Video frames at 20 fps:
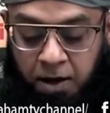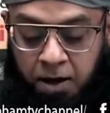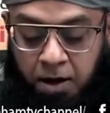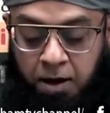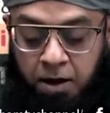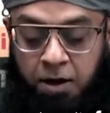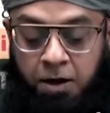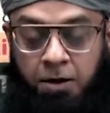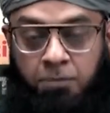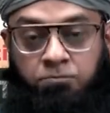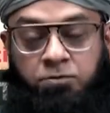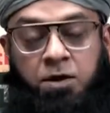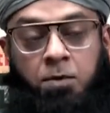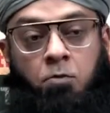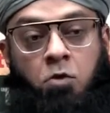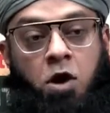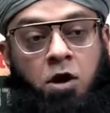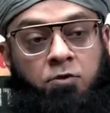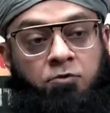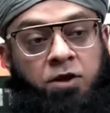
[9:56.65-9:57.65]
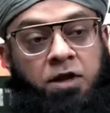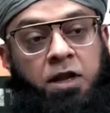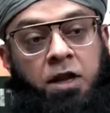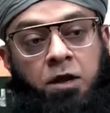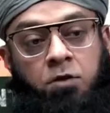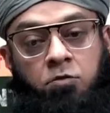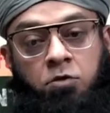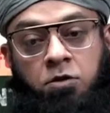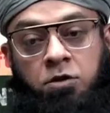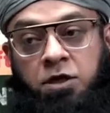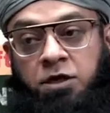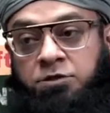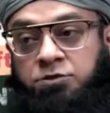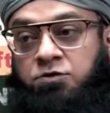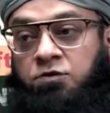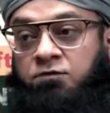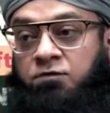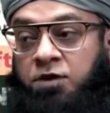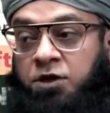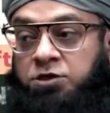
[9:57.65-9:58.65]
The moderate level
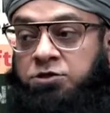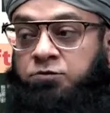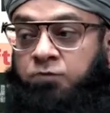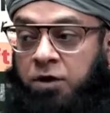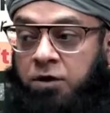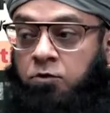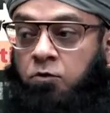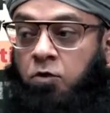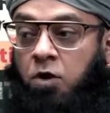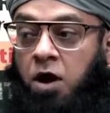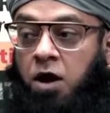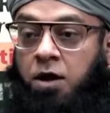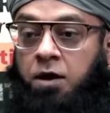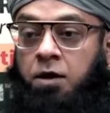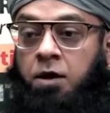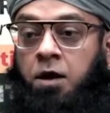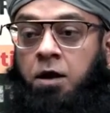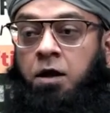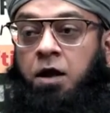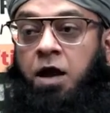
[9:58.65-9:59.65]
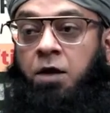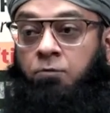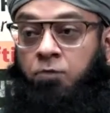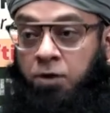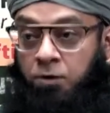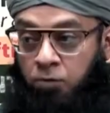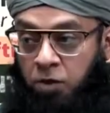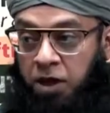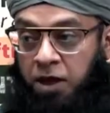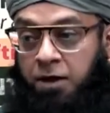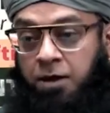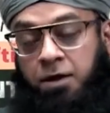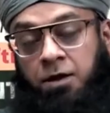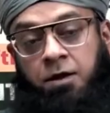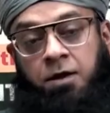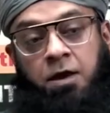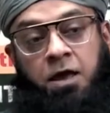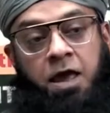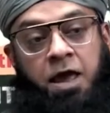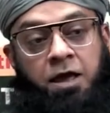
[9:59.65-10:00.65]
is to finish one Quran every
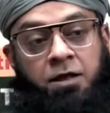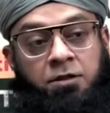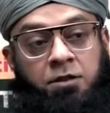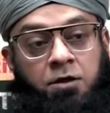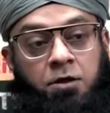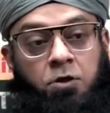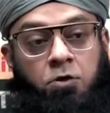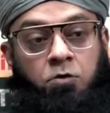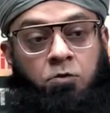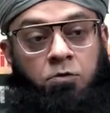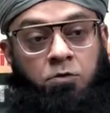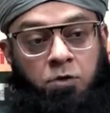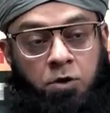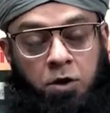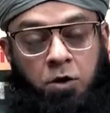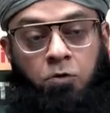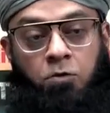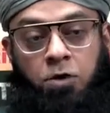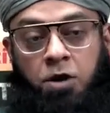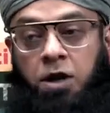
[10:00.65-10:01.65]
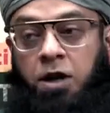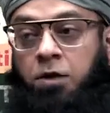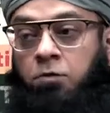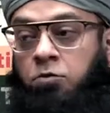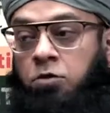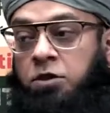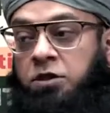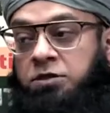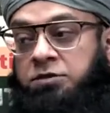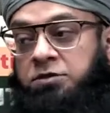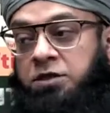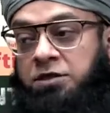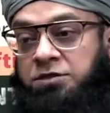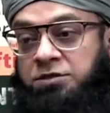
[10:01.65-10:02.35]
week, and the lower level is